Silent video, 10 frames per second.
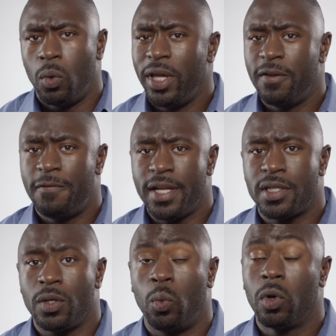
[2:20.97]
We invest
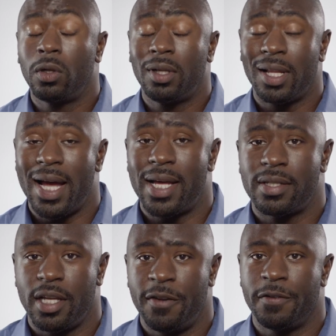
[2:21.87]
in
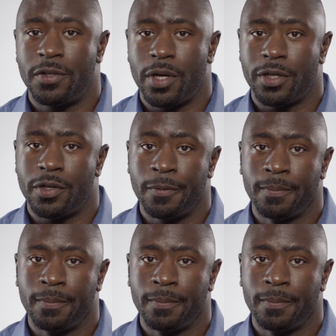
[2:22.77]
world-class infrastructure.